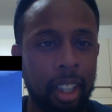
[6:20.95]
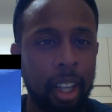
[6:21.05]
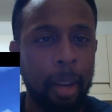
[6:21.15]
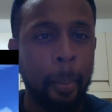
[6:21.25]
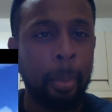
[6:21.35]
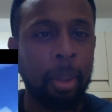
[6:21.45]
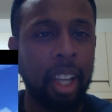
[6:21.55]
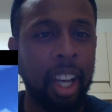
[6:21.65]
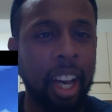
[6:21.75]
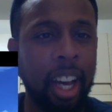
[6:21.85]

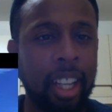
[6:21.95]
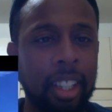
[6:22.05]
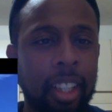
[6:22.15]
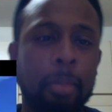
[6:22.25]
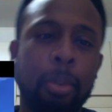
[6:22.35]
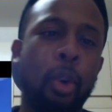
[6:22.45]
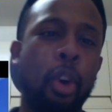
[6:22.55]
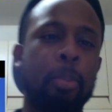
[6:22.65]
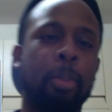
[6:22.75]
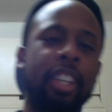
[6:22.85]
Blood, of
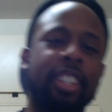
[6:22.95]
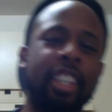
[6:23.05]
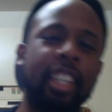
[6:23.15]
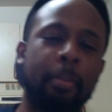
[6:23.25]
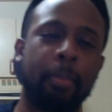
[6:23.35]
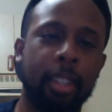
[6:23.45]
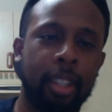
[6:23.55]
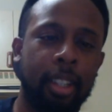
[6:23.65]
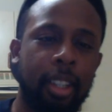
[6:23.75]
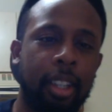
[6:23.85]
course, Blood Sea.
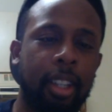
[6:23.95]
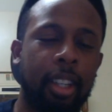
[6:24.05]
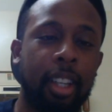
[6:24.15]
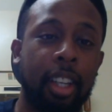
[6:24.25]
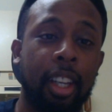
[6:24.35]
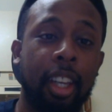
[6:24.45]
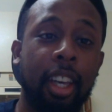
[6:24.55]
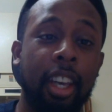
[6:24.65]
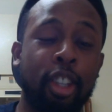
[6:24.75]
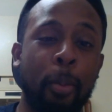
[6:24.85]

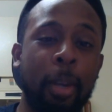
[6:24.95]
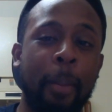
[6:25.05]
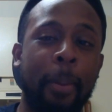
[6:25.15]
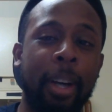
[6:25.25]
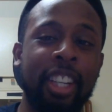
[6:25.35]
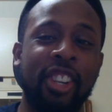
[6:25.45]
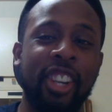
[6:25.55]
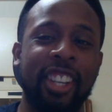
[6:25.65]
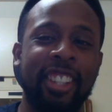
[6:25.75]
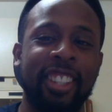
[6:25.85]
Is it gonna be the bunny shit?